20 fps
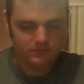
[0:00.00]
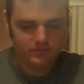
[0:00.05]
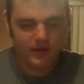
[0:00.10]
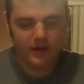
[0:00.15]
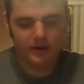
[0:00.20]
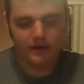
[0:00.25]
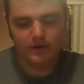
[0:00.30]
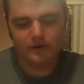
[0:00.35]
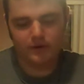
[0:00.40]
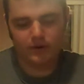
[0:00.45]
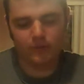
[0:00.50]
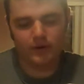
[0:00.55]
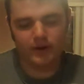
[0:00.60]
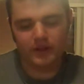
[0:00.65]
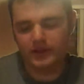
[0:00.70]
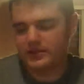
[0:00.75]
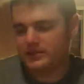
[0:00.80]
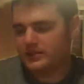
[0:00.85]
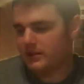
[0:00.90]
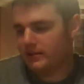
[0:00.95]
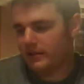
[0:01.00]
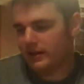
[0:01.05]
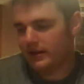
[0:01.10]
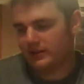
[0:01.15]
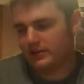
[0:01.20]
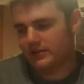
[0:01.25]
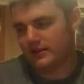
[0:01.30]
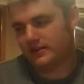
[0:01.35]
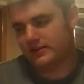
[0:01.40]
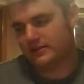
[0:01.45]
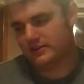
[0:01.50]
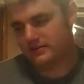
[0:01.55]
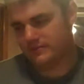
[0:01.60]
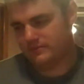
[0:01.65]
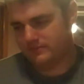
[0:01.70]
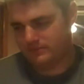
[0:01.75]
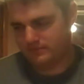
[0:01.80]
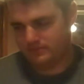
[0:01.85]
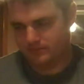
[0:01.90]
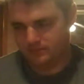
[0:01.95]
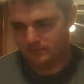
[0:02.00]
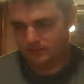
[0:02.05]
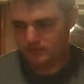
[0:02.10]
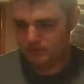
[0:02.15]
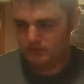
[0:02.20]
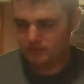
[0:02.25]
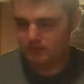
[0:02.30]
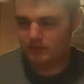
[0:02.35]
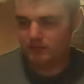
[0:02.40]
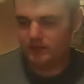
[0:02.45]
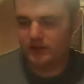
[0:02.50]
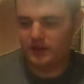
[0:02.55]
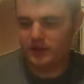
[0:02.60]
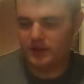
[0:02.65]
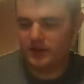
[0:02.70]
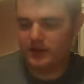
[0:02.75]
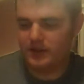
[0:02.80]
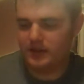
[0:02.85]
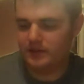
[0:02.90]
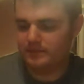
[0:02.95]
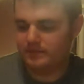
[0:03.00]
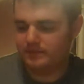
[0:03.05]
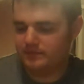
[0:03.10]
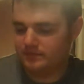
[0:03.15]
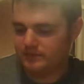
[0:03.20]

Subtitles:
However, when you get something like this, the